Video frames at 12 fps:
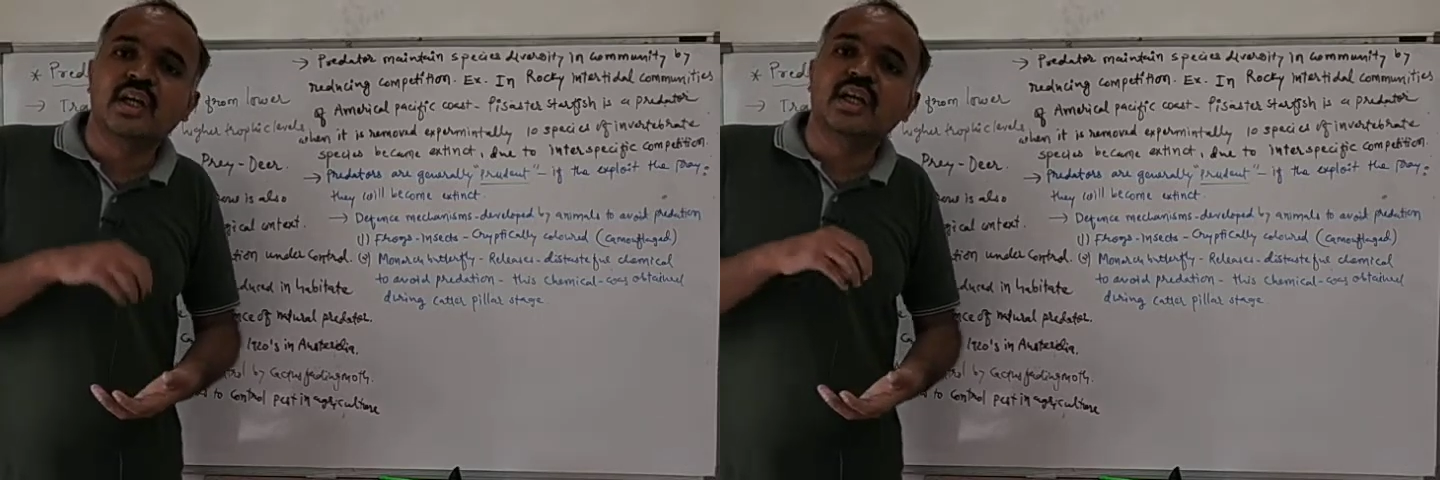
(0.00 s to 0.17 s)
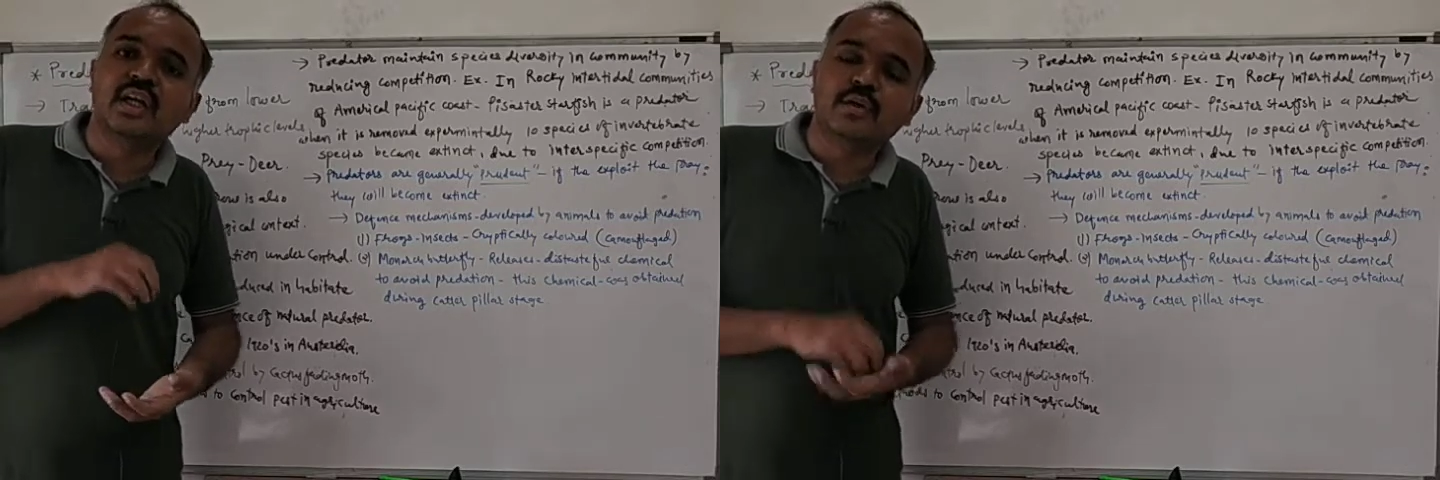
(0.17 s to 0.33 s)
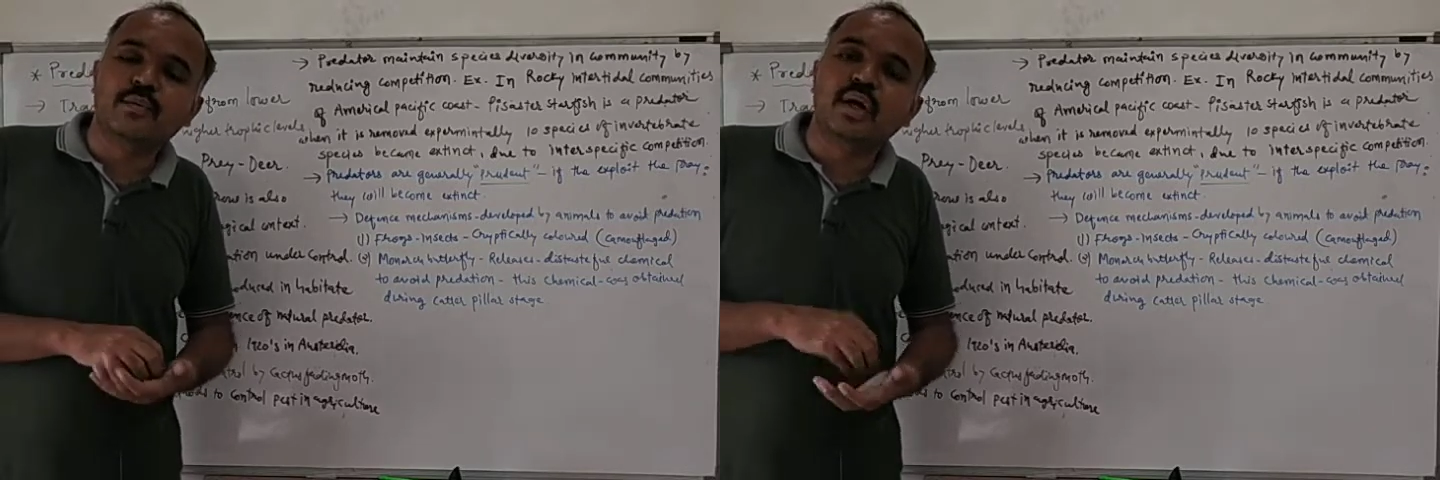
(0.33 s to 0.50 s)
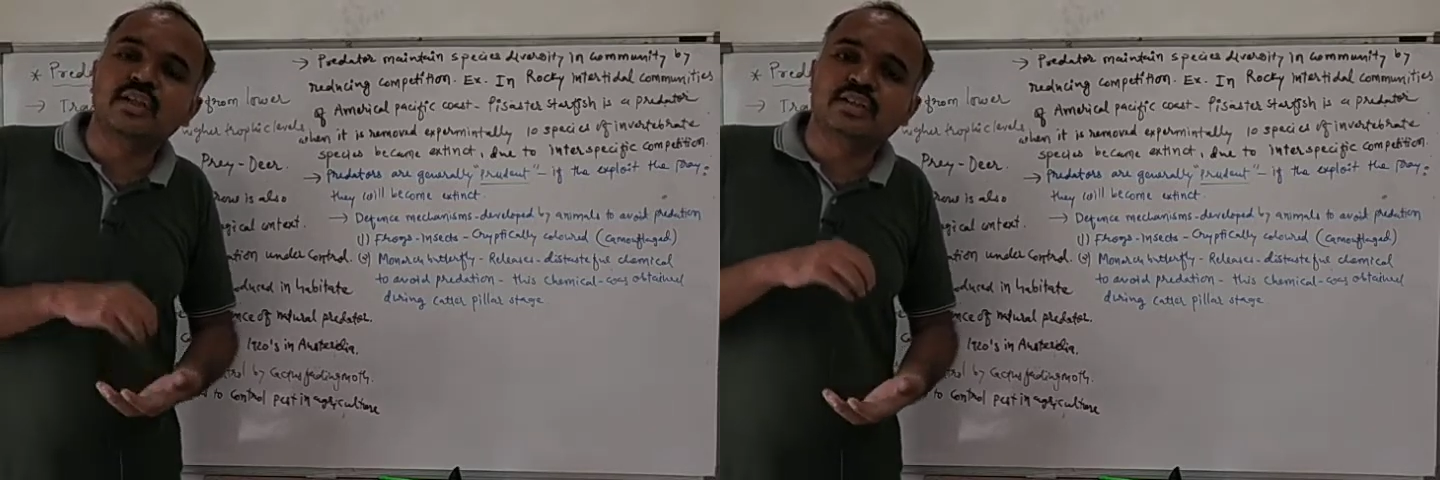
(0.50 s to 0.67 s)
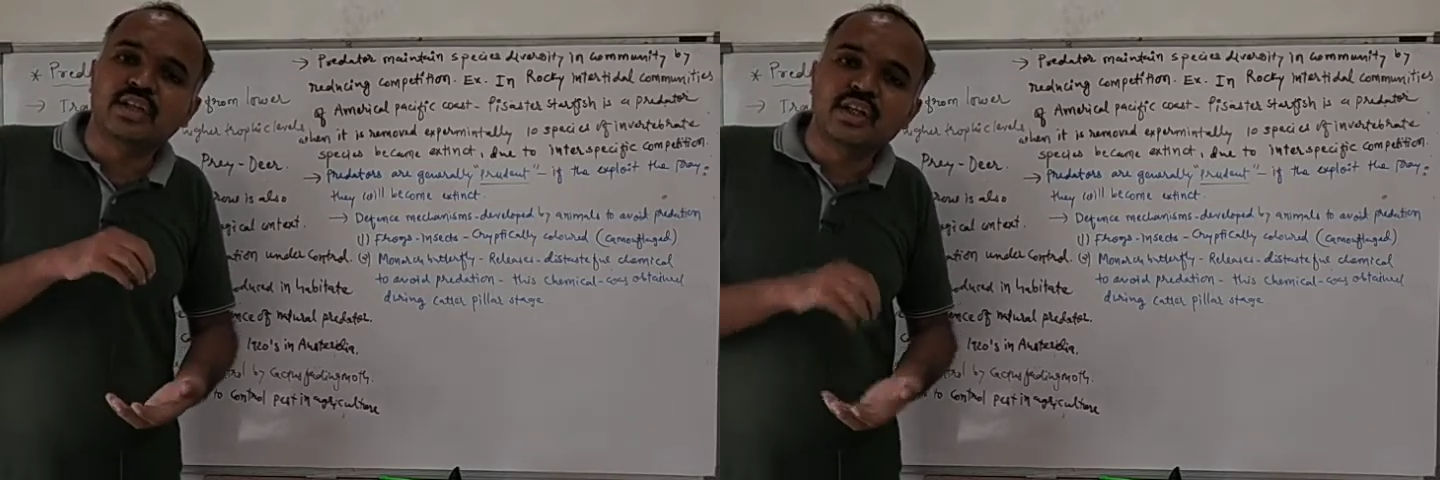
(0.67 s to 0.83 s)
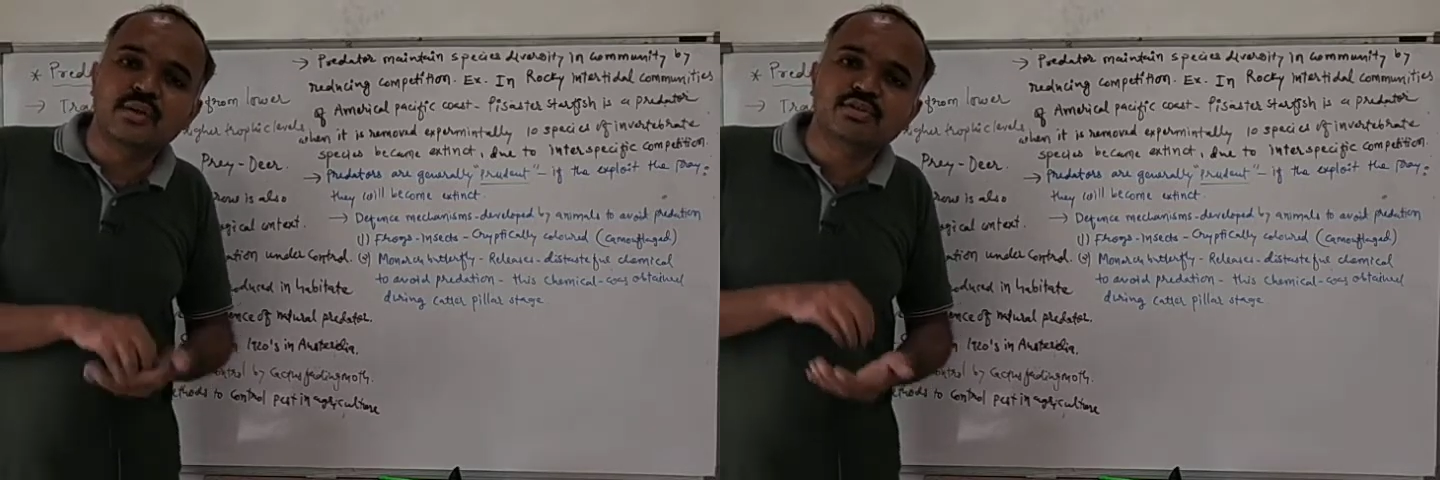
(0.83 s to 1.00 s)
it was
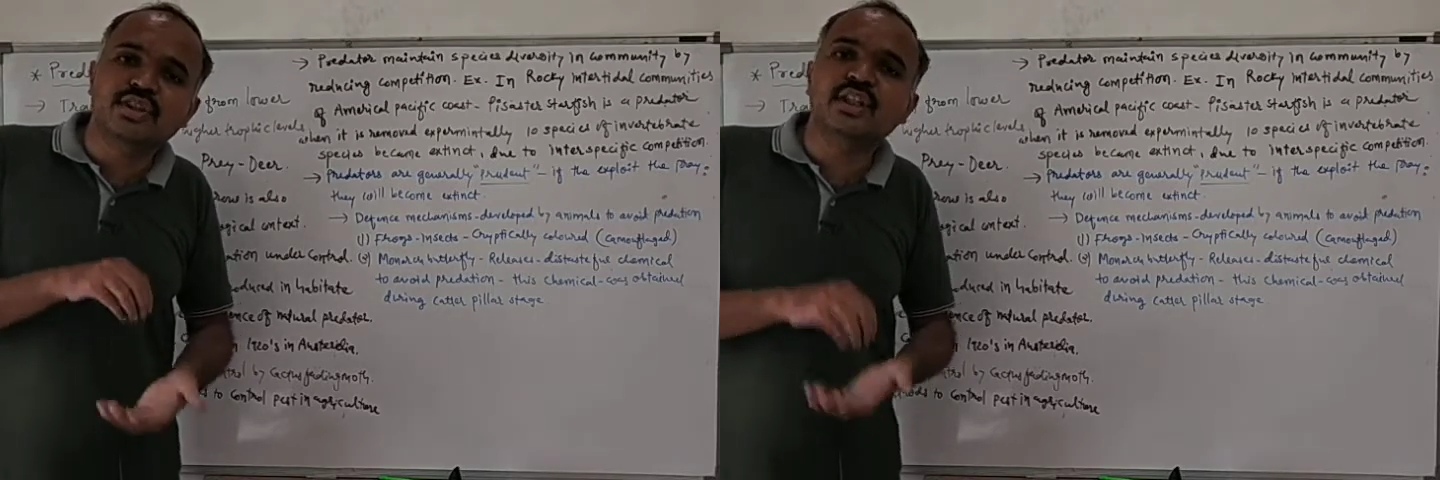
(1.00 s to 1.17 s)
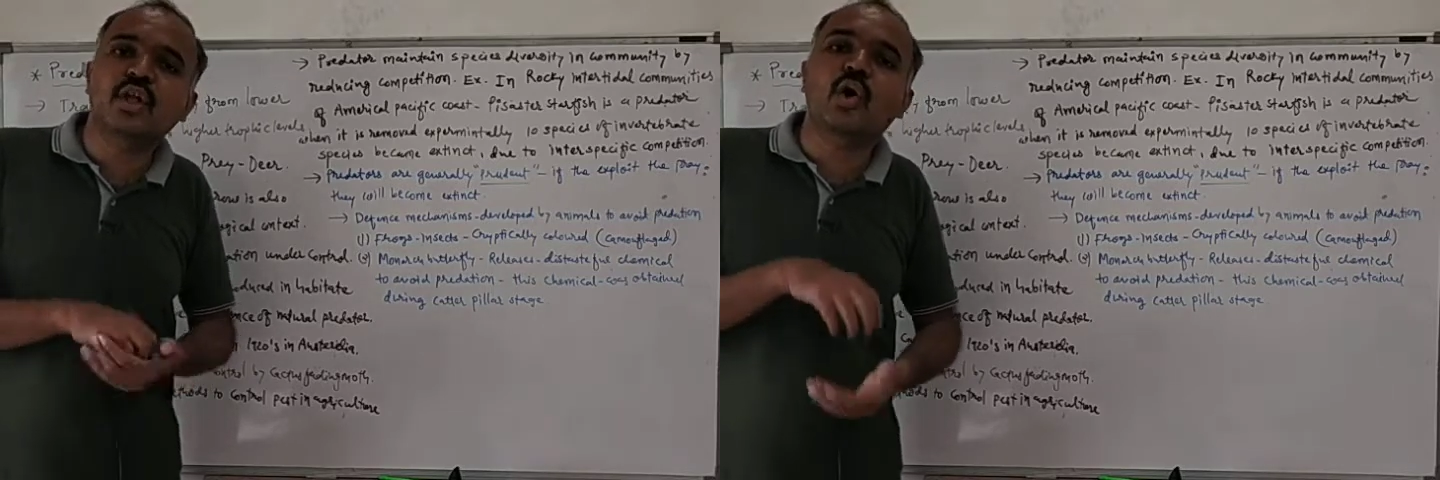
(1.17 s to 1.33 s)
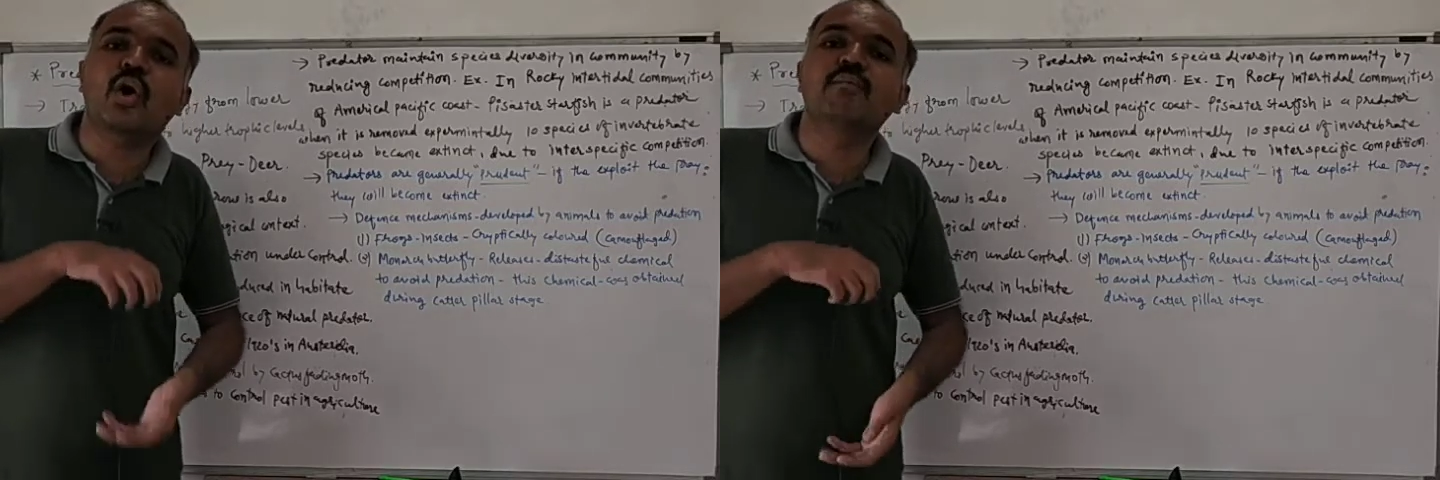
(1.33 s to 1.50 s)
reducing the